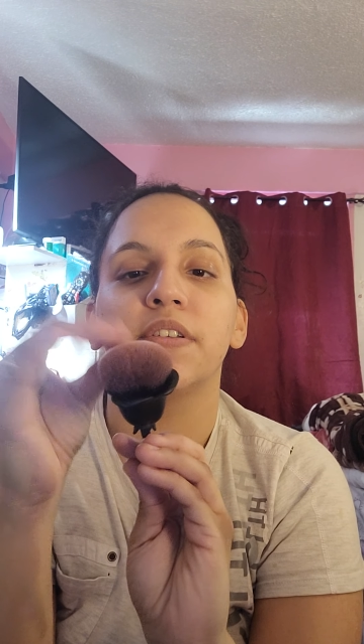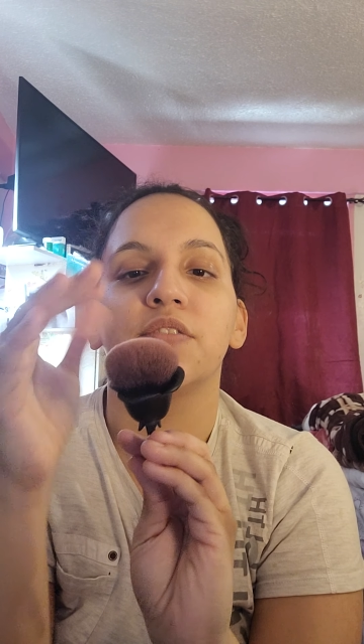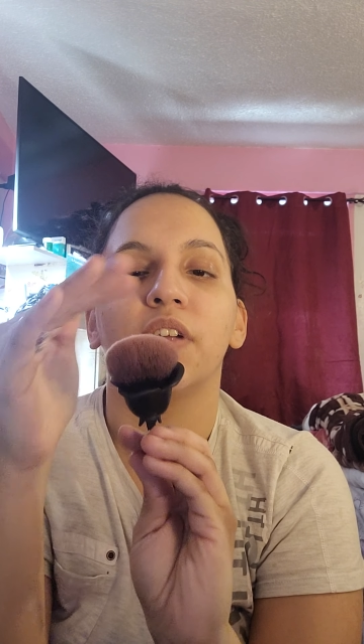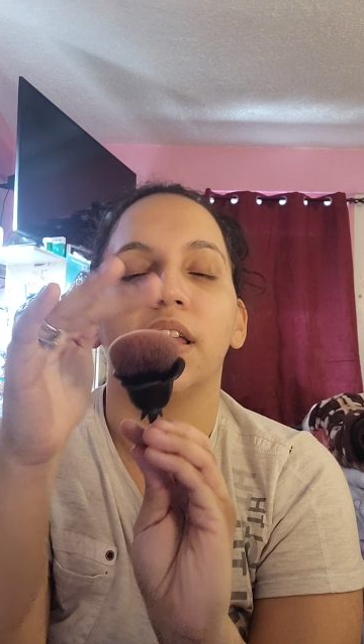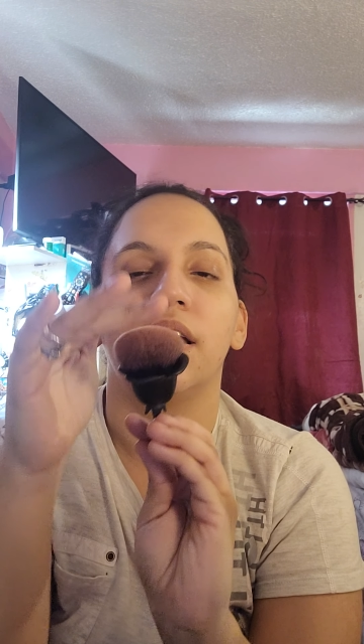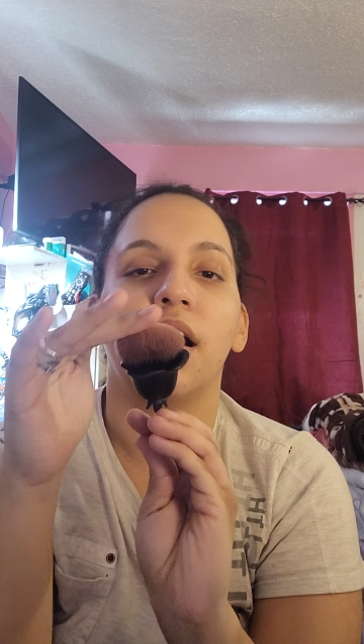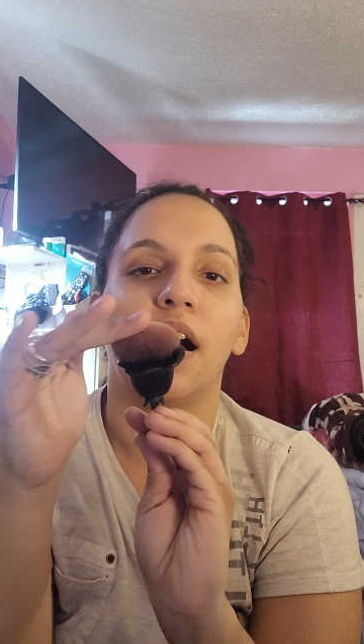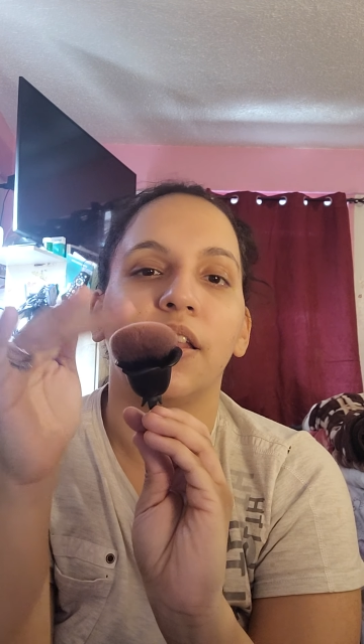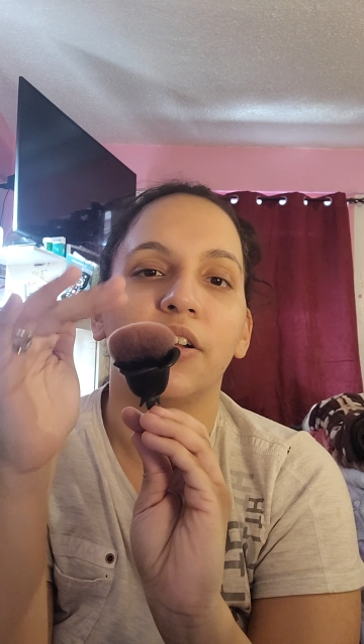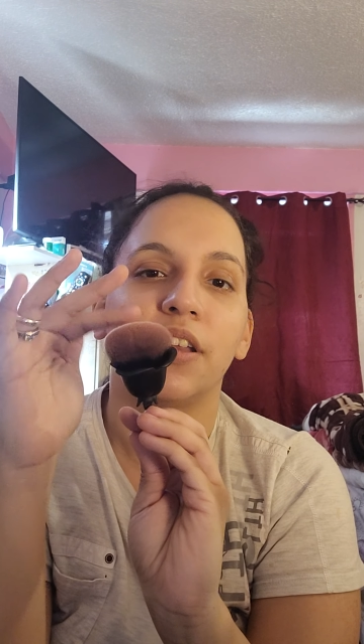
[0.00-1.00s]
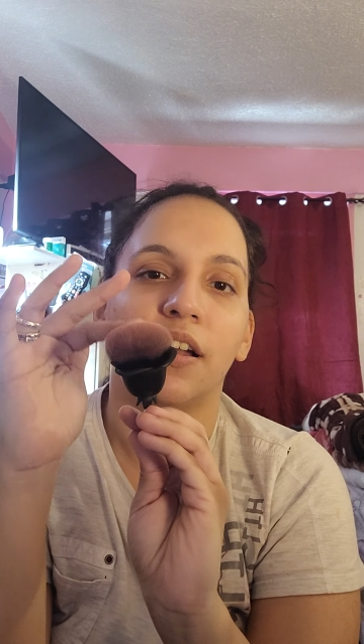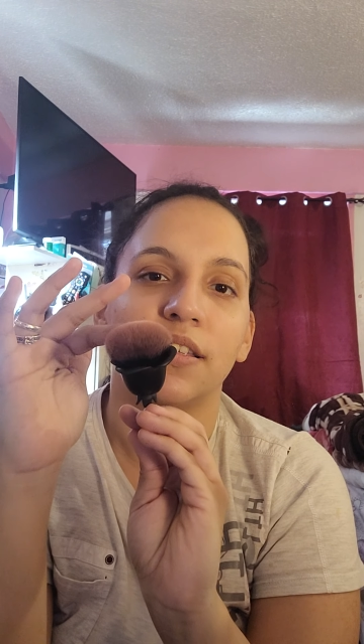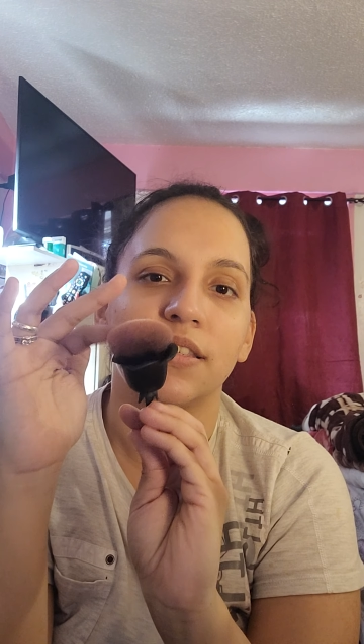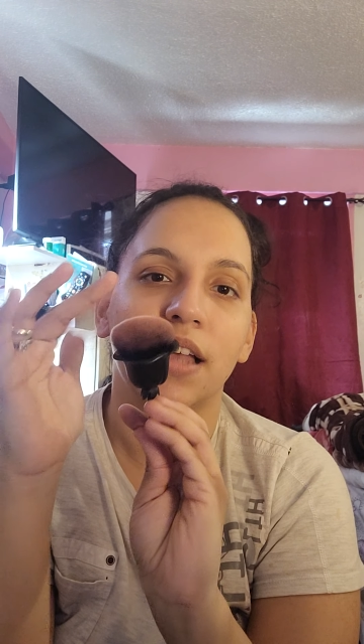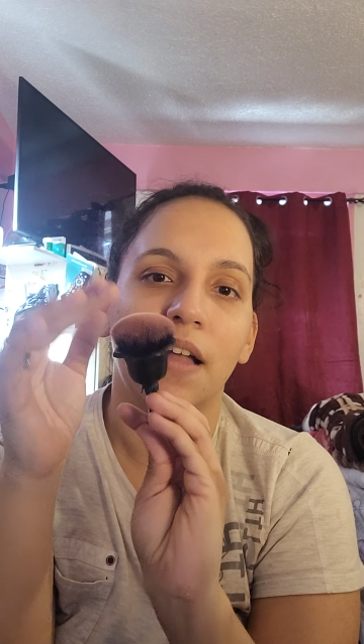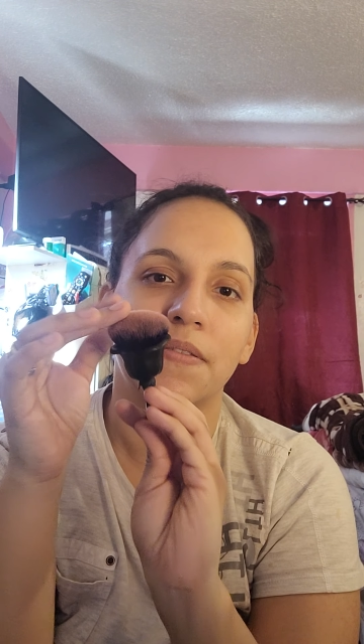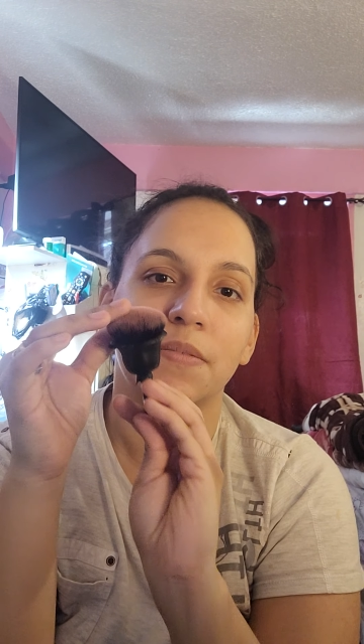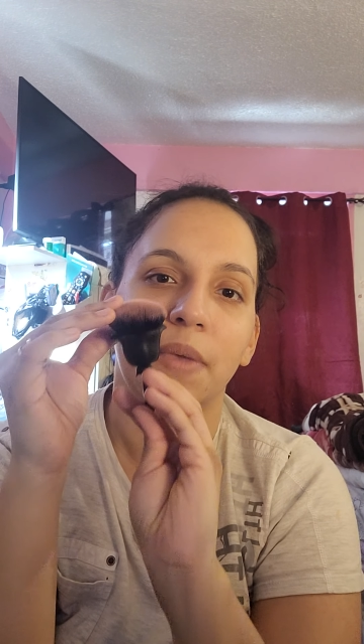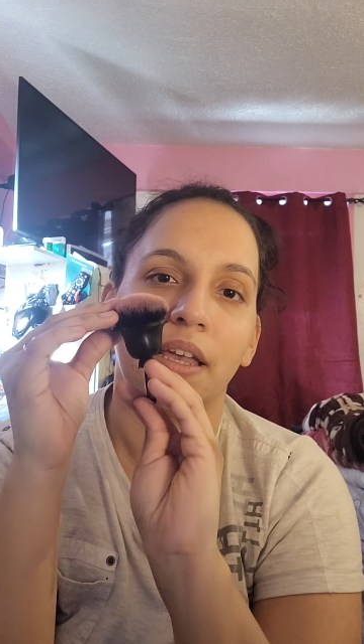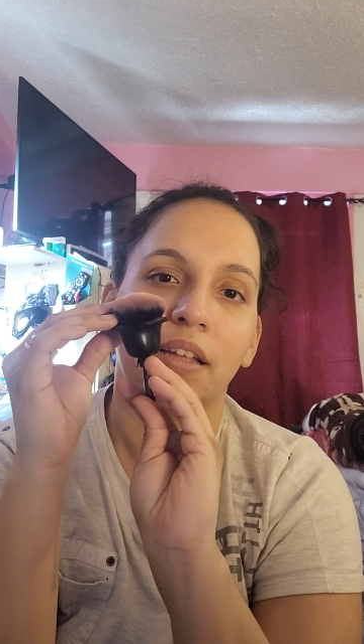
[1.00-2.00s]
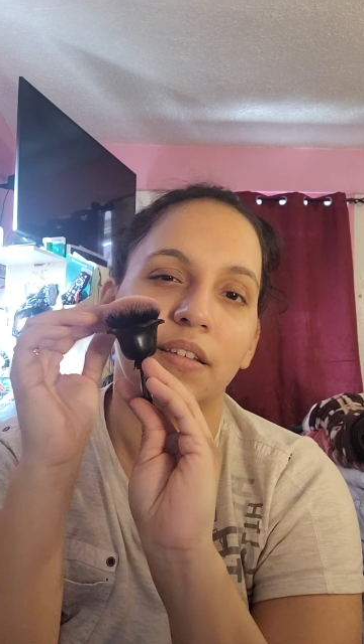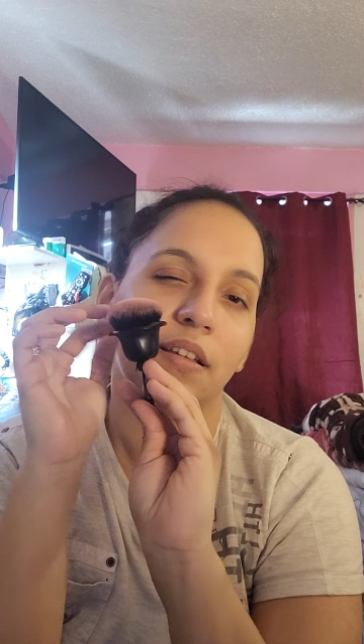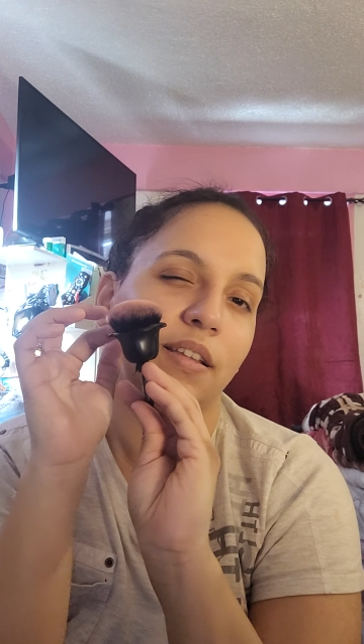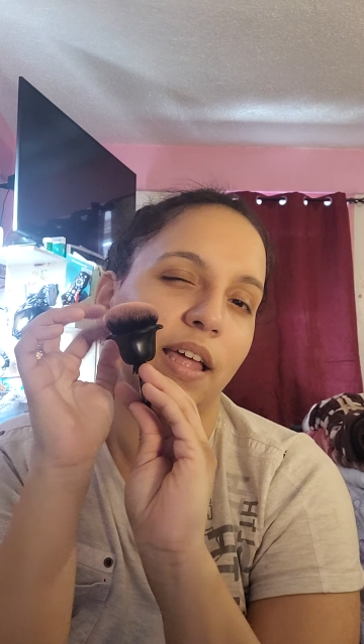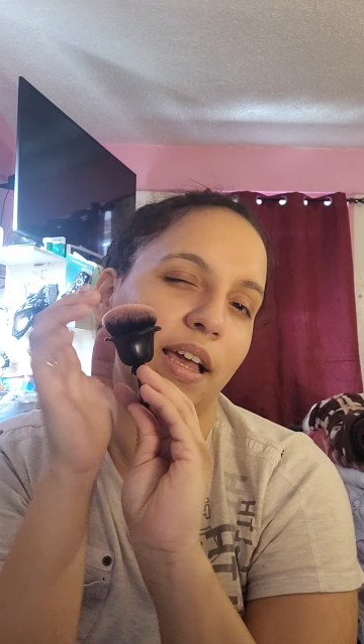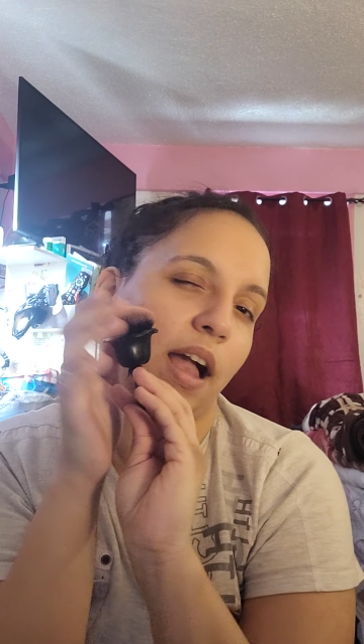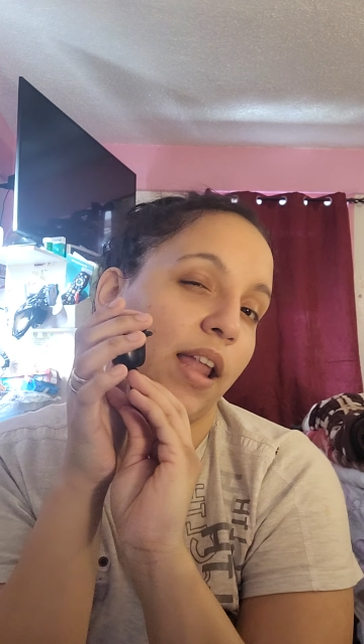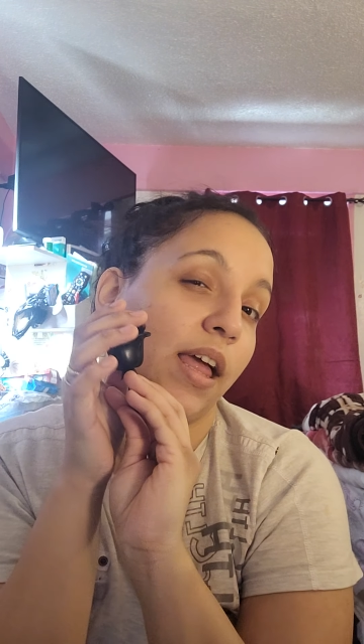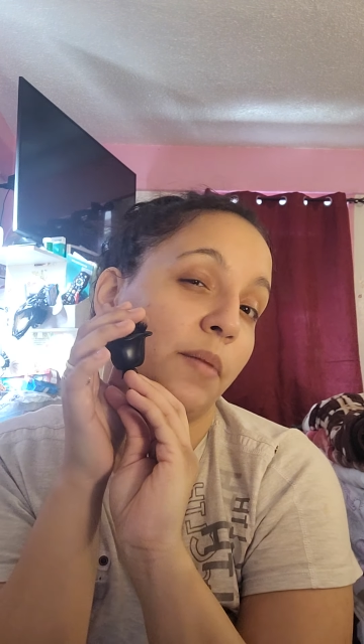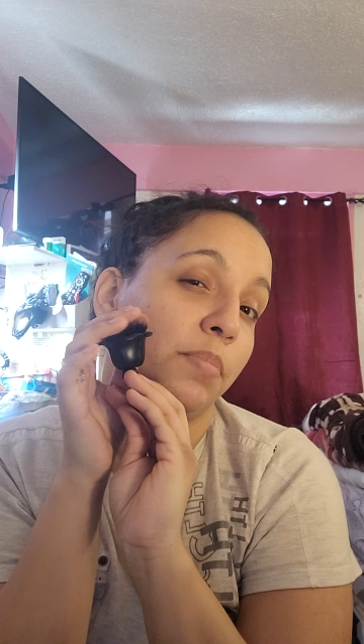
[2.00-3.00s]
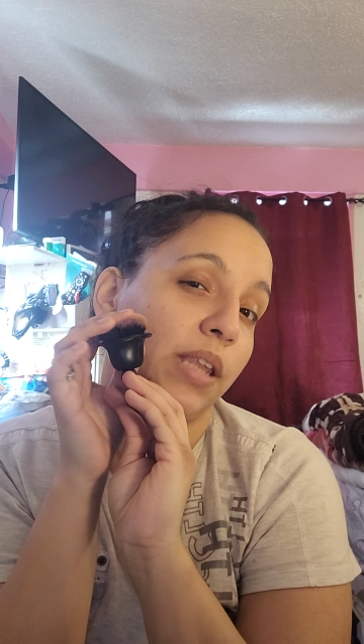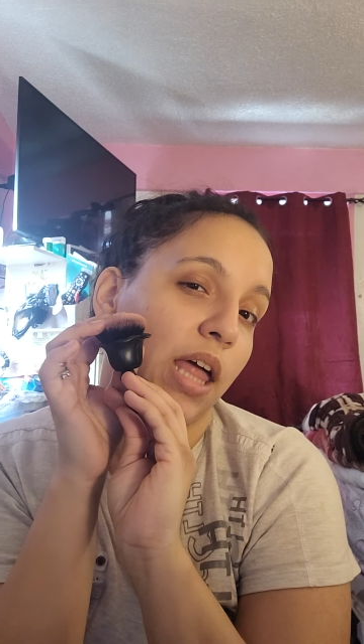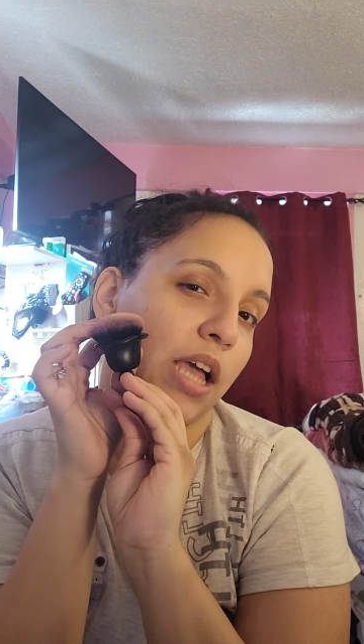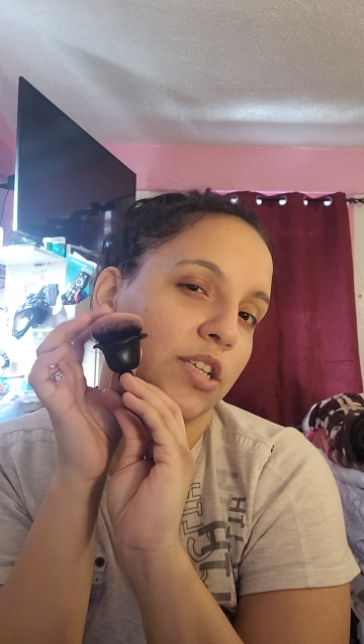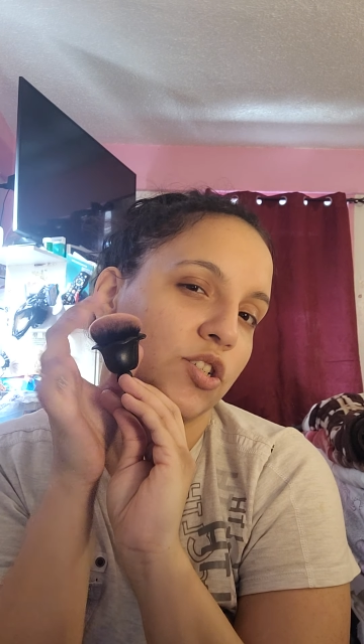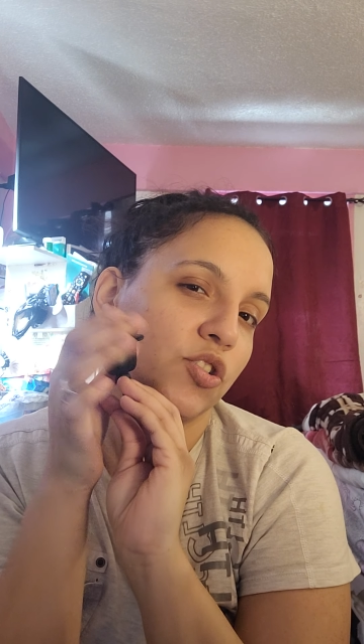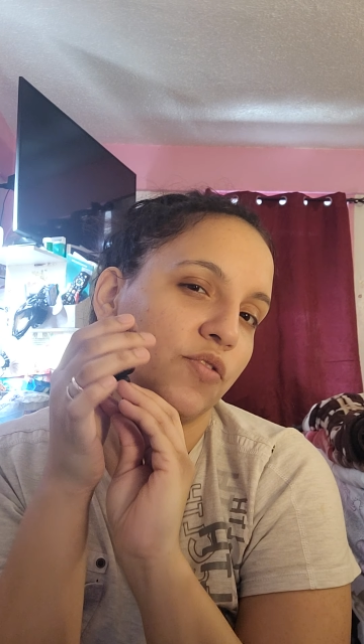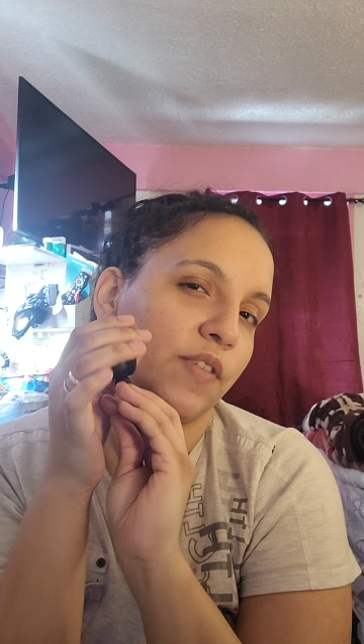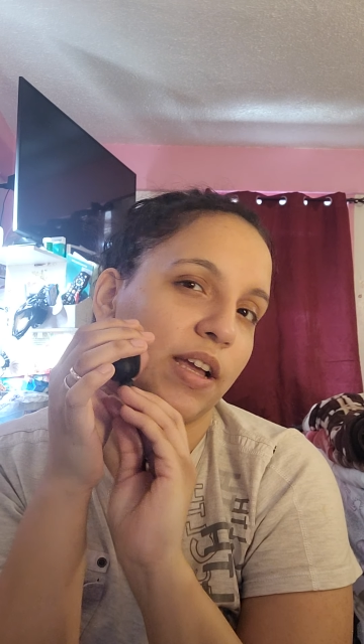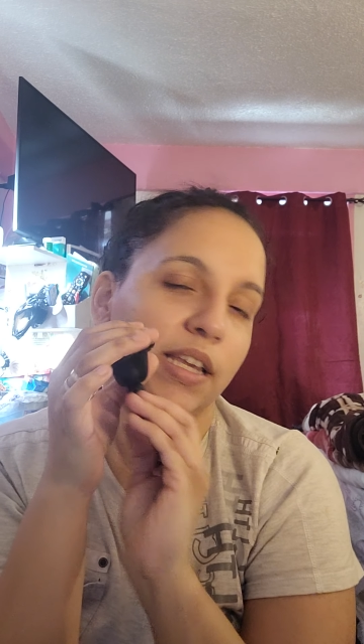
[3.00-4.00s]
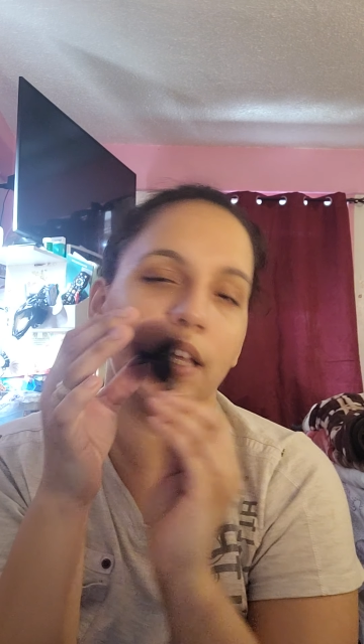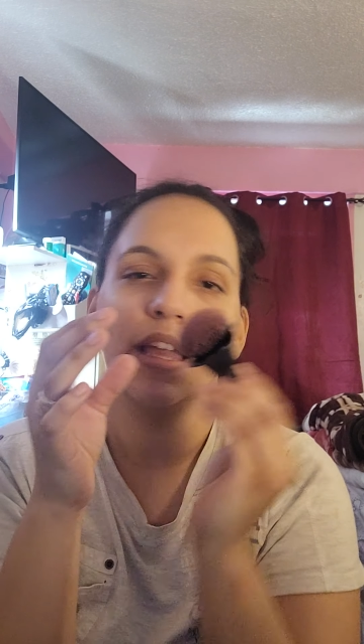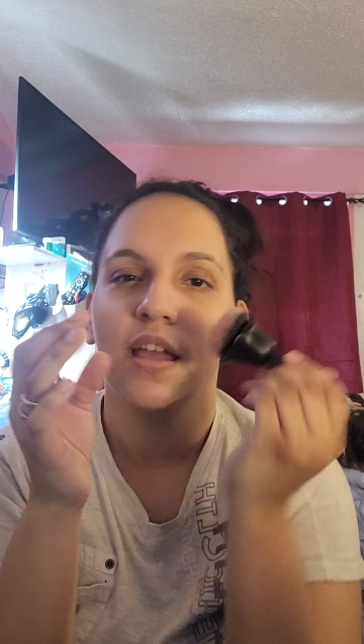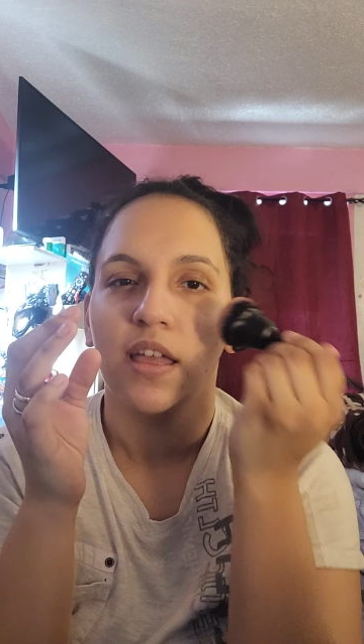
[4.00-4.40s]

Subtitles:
It's already colored on top to make it look like kind of like blush already.